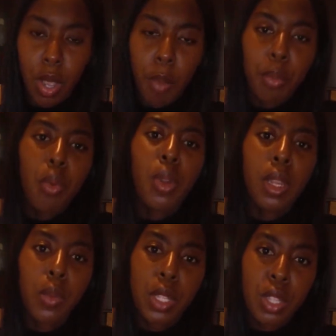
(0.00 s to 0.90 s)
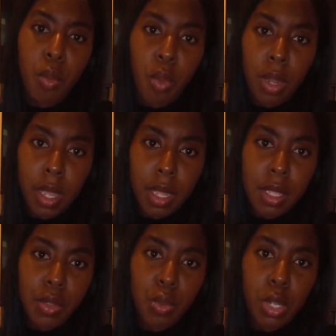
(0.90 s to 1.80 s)
pooling with someone else
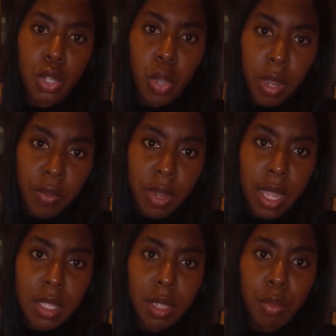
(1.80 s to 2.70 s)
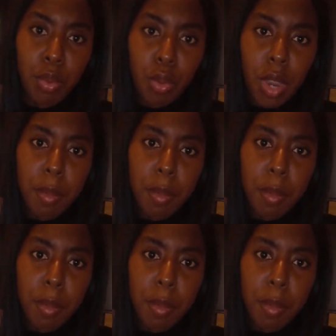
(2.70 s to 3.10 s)
through the joint financing program